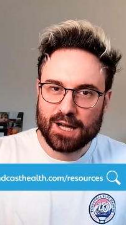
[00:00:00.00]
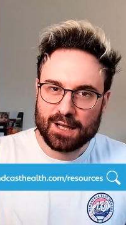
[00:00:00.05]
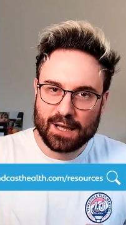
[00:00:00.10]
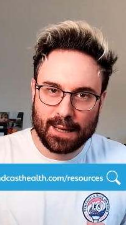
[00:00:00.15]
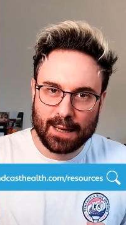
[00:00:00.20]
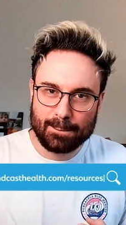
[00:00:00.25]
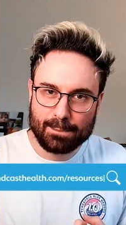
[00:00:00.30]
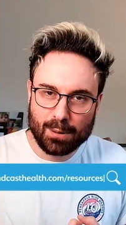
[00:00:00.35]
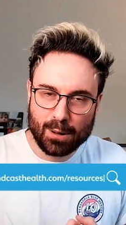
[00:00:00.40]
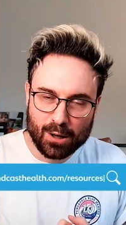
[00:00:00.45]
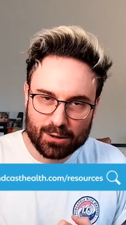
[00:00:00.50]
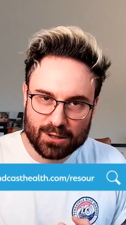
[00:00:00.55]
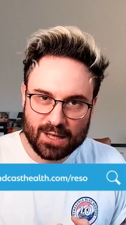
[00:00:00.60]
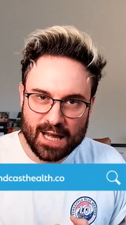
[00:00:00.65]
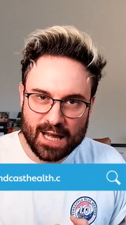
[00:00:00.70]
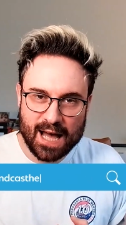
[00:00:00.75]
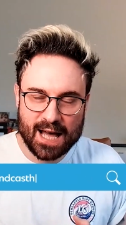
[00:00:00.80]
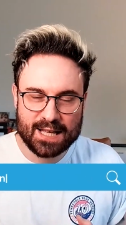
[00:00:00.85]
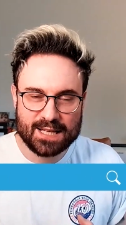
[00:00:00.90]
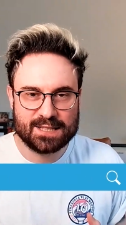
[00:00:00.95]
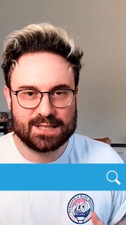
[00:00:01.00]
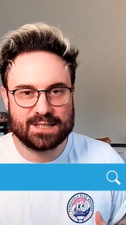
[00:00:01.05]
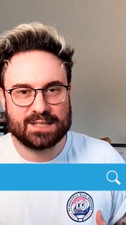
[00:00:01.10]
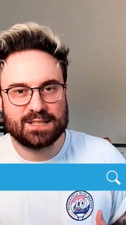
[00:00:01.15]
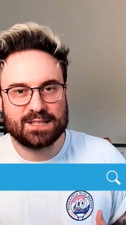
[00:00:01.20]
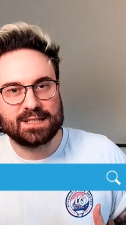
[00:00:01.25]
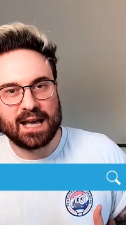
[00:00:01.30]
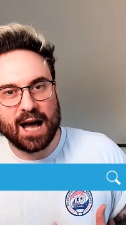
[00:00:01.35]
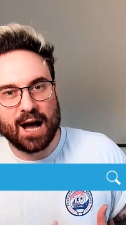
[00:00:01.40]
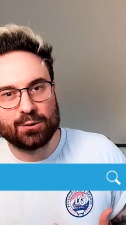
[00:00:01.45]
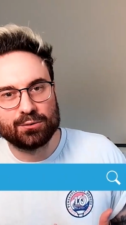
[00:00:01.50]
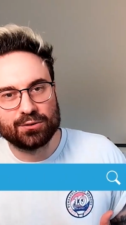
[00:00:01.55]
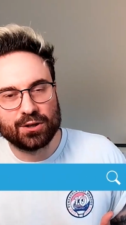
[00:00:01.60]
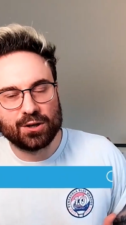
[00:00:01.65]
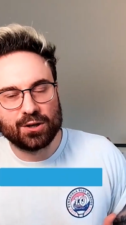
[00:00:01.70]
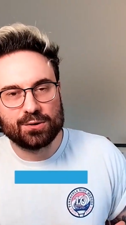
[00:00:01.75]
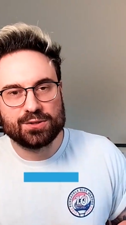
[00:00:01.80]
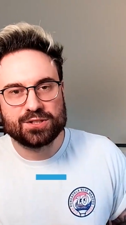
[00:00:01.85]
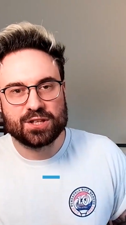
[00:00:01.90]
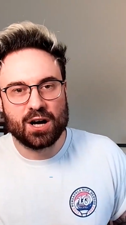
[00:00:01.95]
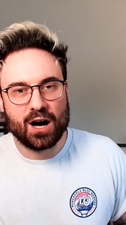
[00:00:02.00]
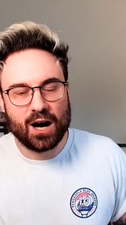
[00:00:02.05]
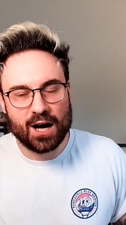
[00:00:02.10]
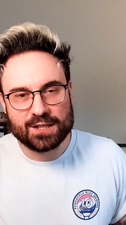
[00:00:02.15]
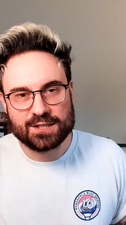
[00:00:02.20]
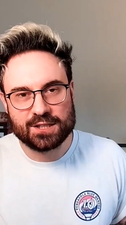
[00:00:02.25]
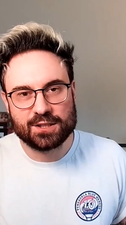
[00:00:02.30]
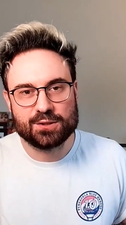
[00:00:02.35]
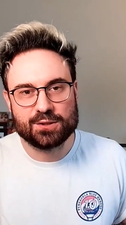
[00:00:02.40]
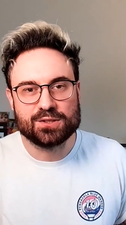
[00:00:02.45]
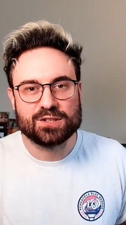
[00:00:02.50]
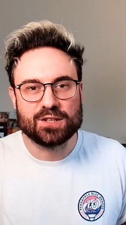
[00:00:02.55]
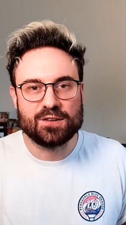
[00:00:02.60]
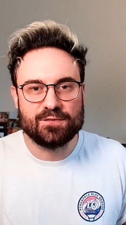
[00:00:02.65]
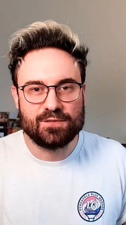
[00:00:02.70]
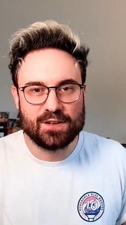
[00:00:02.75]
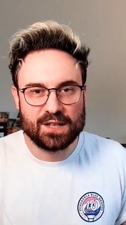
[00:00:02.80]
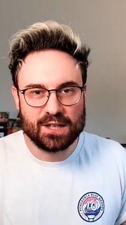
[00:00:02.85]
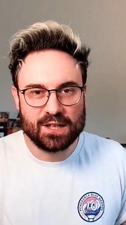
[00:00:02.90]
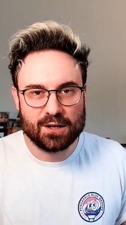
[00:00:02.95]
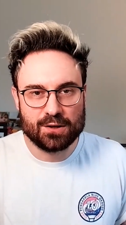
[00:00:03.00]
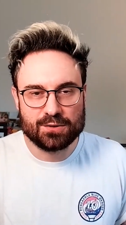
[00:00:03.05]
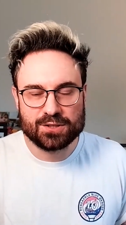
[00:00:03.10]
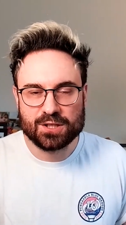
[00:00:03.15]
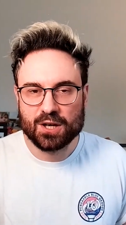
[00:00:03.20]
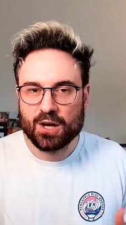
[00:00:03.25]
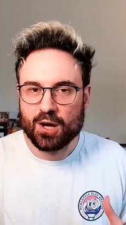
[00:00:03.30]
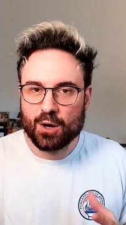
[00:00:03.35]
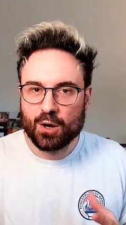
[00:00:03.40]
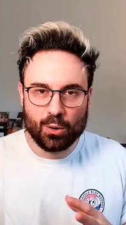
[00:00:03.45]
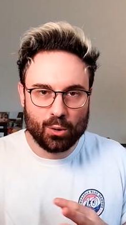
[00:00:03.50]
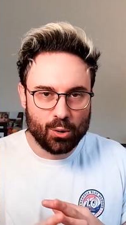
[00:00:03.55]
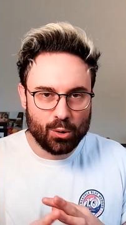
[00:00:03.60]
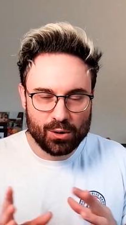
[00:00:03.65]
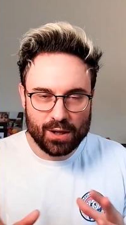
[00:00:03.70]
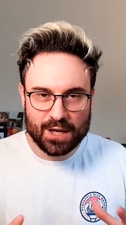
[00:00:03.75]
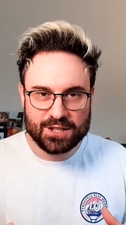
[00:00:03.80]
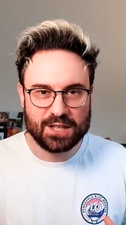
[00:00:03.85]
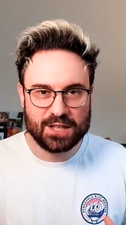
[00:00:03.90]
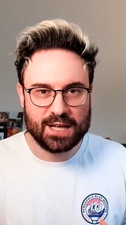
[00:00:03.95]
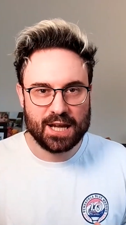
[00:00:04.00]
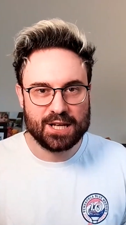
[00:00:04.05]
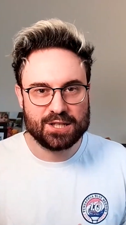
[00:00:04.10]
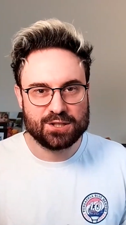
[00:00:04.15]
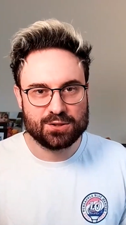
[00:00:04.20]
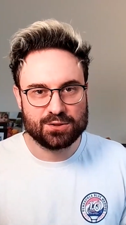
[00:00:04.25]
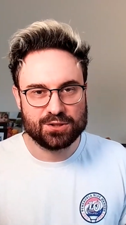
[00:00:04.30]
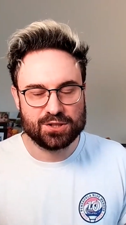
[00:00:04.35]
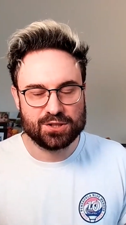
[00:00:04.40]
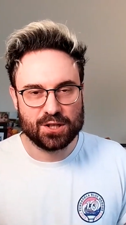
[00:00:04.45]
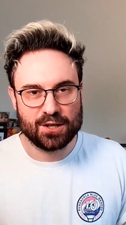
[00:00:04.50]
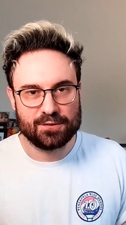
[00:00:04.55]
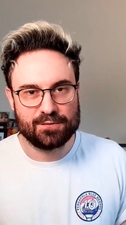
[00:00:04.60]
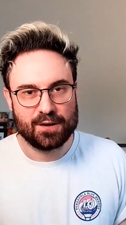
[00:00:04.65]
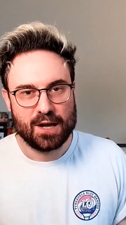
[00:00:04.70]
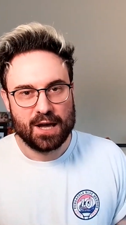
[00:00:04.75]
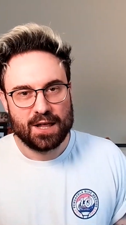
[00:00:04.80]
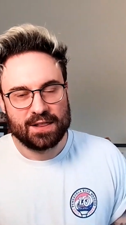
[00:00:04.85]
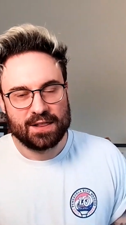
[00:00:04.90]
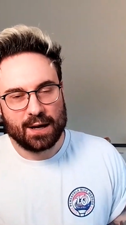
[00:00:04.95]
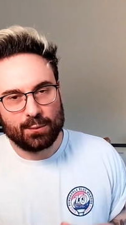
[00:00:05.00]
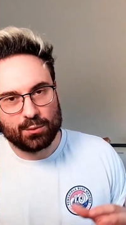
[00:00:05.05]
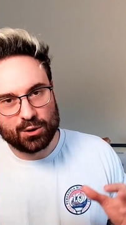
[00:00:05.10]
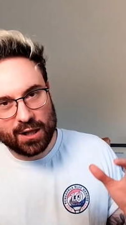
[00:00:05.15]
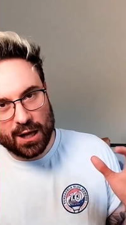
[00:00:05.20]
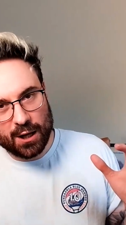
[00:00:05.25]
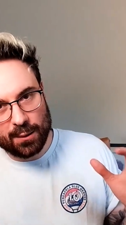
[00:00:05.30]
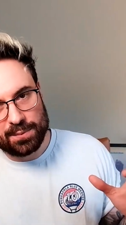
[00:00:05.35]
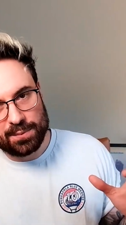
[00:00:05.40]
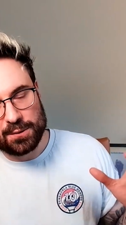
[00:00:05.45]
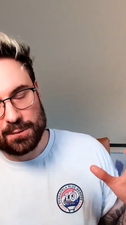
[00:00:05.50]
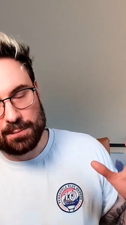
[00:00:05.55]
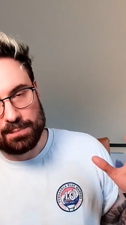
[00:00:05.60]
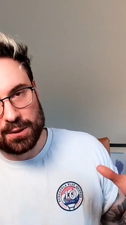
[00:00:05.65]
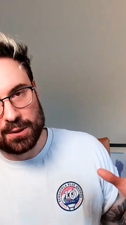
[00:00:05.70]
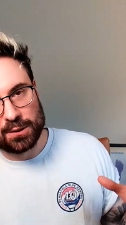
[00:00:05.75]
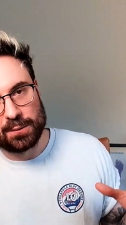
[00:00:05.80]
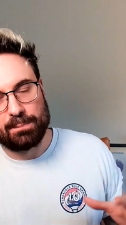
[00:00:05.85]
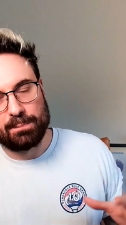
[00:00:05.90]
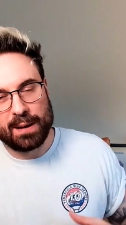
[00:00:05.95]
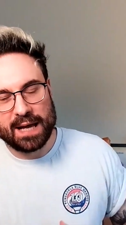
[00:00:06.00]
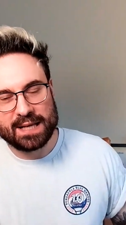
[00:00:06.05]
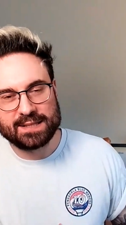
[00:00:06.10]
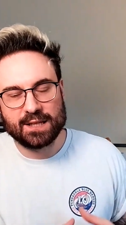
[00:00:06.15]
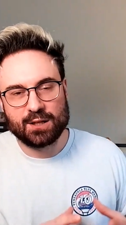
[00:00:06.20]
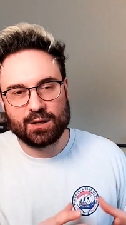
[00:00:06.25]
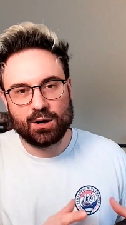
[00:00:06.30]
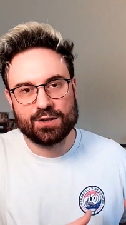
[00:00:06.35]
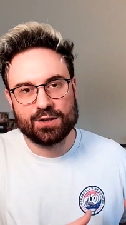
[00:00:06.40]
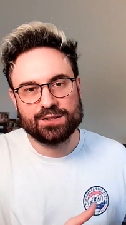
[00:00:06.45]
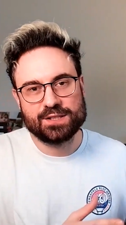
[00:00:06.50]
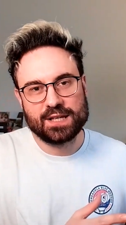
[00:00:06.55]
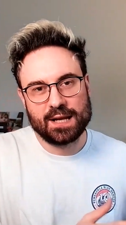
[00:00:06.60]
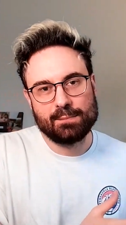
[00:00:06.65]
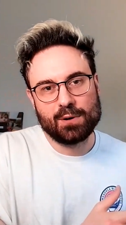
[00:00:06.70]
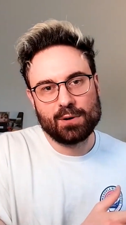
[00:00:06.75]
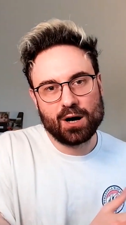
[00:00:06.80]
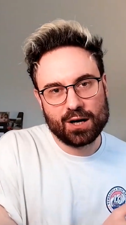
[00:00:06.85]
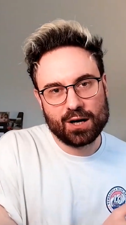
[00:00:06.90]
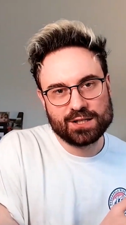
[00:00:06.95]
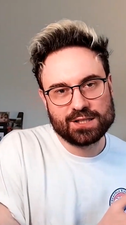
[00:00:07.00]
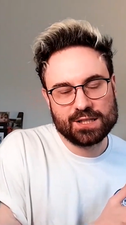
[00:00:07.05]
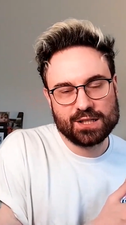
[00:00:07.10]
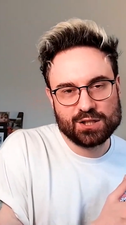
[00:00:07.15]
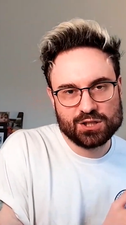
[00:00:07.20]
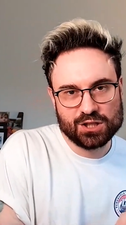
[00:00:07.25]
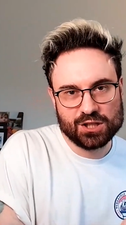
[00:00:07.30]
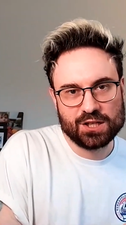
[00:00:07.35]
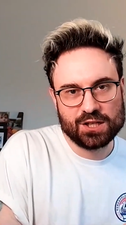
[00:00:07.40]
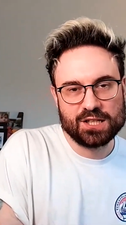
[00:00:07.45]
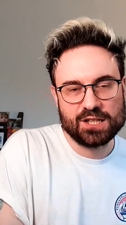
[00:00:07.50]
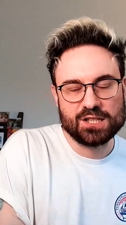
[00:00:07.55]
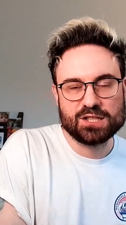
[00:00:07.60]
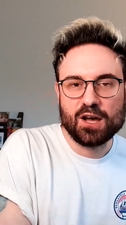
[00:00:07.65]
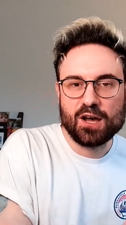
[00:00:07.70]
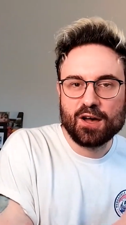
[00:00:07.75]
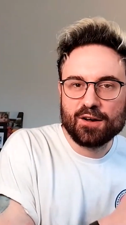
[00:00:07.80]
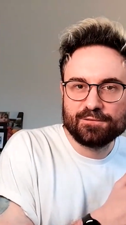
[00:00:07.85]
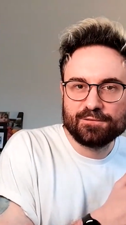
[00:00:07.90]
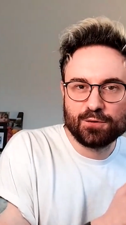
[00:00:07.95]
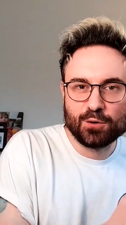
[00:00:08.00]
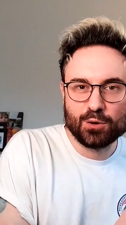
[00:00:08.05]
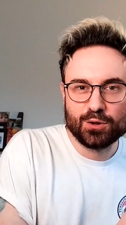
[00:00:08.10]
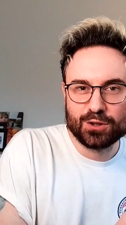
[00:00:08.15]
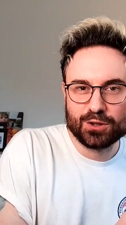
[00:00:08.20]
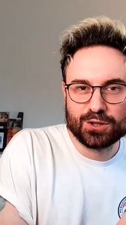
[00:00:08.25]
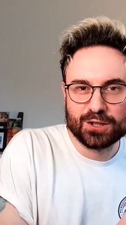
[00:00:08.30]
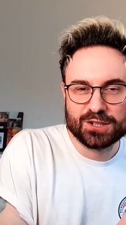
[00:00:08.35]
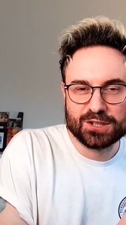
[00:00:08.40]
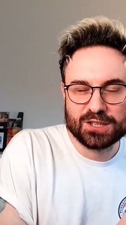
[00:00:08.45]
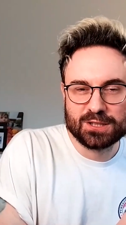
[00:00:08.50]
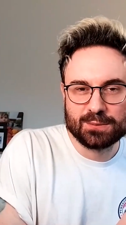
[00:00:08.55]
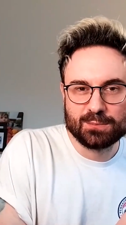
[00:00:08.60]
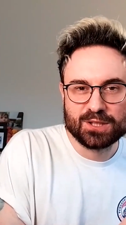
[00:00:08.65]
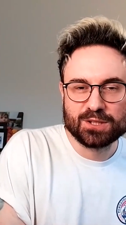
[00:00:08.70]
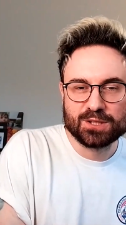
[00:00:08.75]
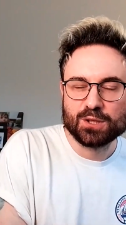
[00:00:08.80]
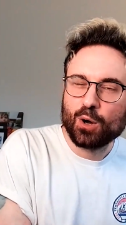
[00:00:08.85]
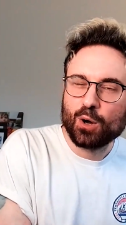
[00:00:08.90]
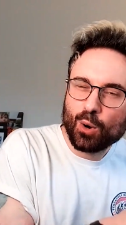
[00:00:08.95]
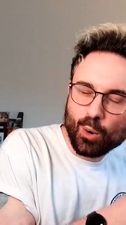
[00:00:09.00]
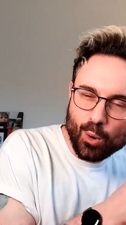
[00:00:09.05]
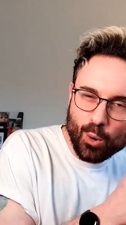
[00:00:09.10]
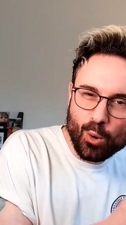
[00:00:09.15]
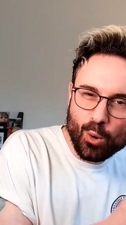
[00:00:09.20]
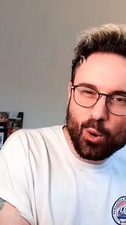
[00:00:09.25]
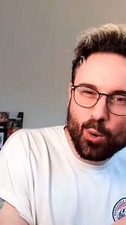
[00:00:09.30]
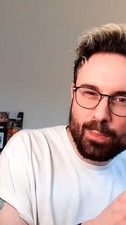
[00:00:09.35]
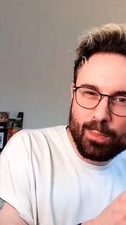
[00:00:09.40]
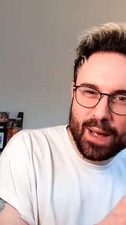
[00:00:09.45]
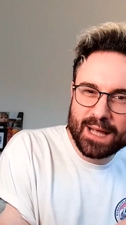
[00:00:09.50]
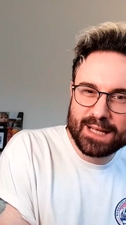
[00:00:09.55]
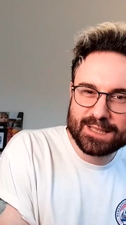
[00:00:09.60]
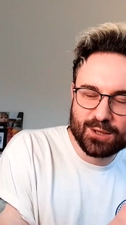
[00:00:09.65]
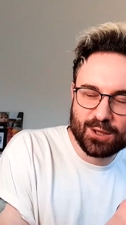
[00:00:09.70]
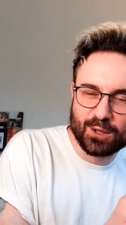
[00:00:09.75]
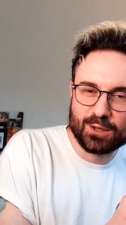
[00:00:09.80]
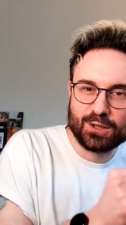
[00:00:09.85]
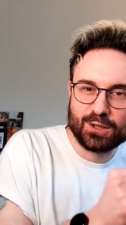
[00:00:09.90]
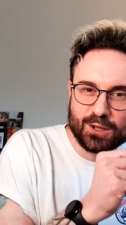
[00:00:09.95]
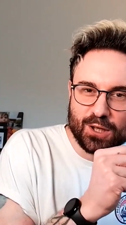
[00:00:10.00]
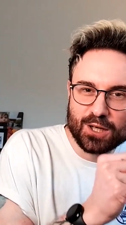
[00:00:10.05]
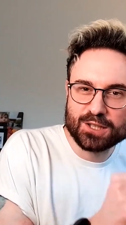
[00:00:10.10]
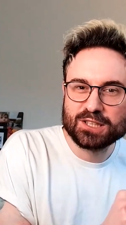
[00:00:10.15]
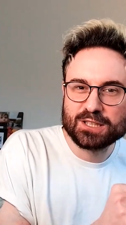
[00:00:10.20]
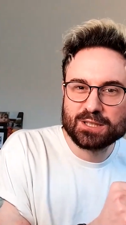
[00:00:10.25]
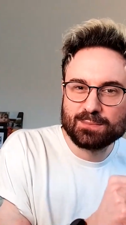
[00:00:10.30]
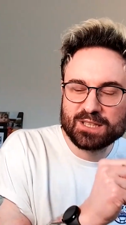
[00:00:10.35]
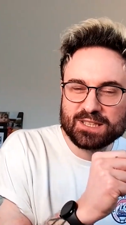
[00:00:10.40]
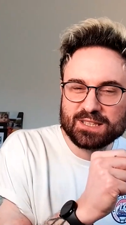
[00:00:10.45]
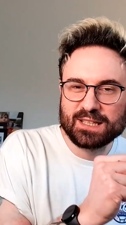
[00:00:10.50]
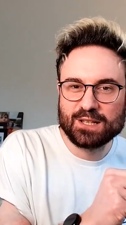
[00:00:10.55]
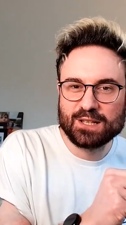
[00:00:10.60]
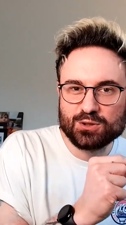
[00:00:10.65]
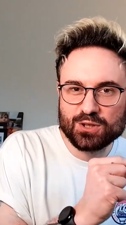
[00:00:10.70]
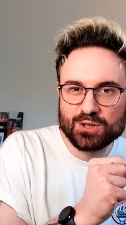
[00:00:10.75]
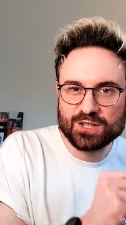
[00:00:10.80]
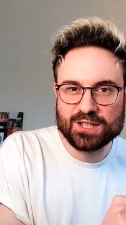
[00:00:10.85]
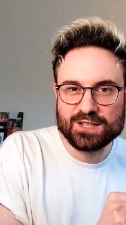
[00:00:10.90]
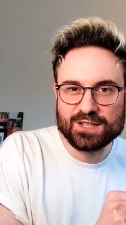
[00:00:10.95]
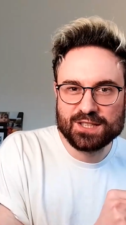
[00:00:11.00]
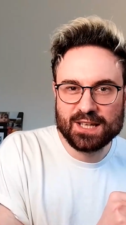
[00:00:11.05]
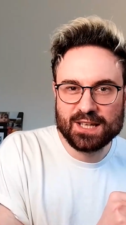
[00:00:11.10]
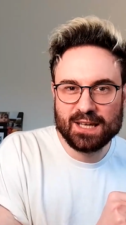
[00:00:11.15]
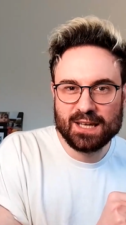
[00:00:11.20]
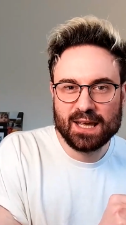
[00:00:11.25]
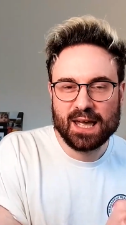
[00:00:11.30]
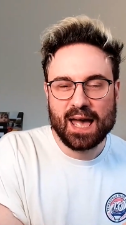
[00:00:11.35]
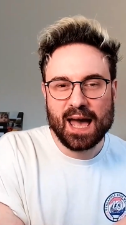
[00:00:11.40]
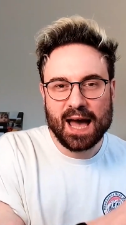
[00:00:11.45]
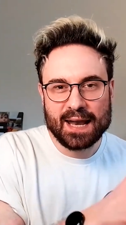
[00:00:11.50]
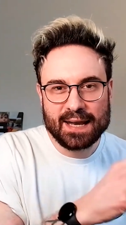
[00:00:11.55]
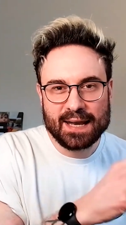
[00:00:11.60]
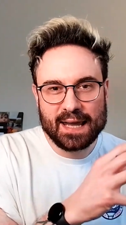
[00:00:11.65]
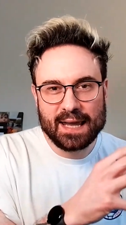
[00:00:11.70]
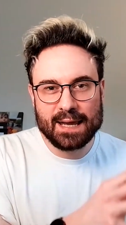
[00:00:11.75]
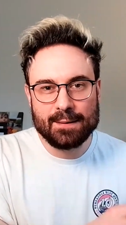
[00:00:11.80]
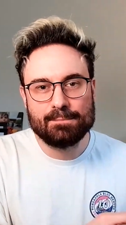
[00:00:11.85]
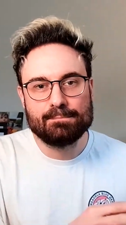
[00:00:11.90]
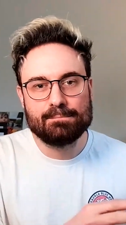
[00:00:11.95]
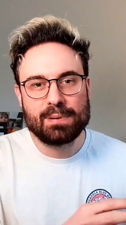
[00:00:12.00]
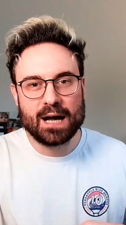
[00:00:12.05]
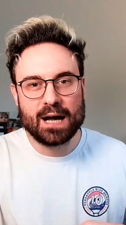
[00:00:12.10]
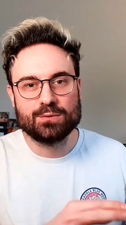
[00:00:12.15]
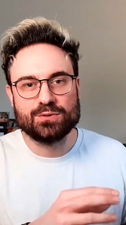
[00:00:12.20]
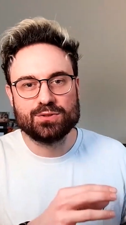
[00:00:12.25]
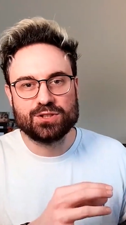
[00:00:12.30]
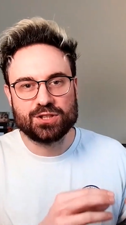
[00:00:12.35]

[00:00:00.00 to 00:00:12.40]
like podcasts, downloads, articles, and videos, all educational stuff that will help you build better content marketing journeys for your customers, all based on customer centricity and inbound